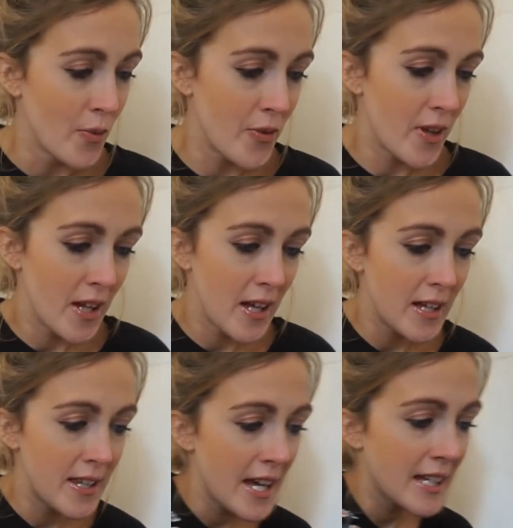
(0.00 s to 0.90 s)

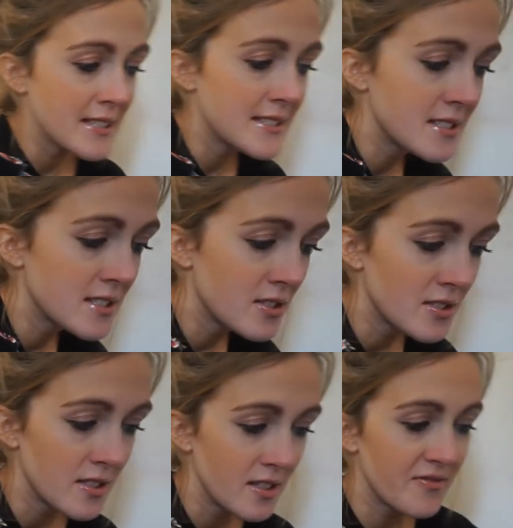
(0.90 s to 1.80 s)
The next
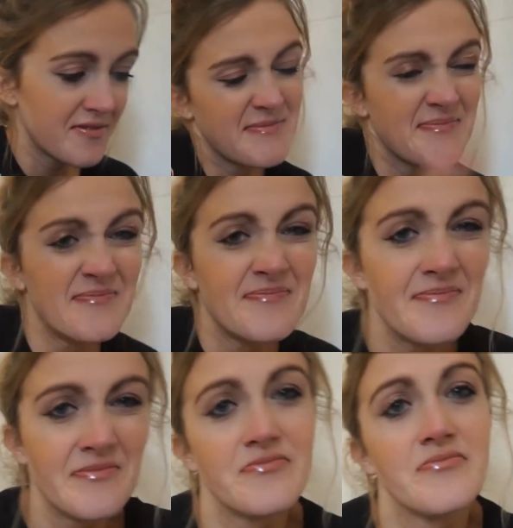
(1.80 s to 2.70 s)
sort of
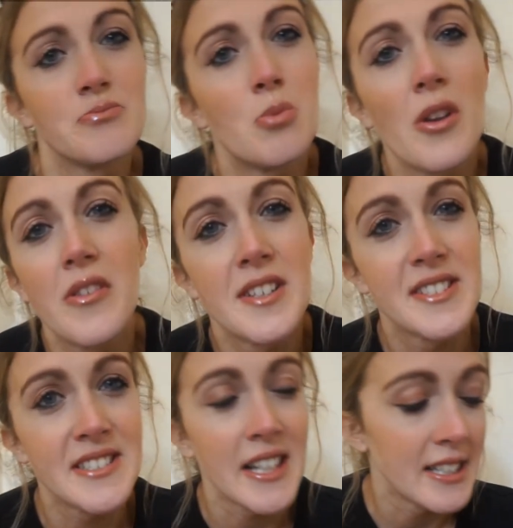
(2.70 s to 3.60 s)
one that's
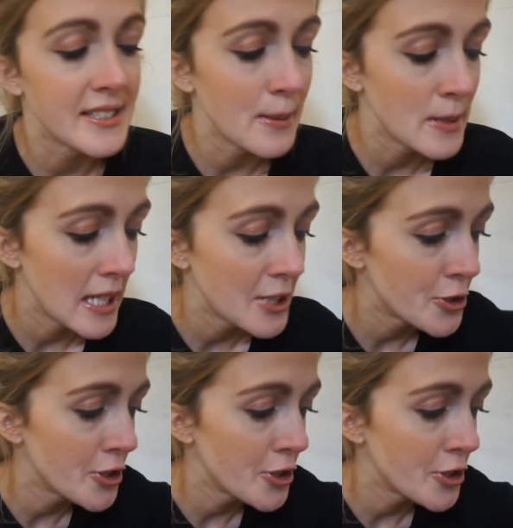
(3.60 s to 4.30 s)
exactly the same as last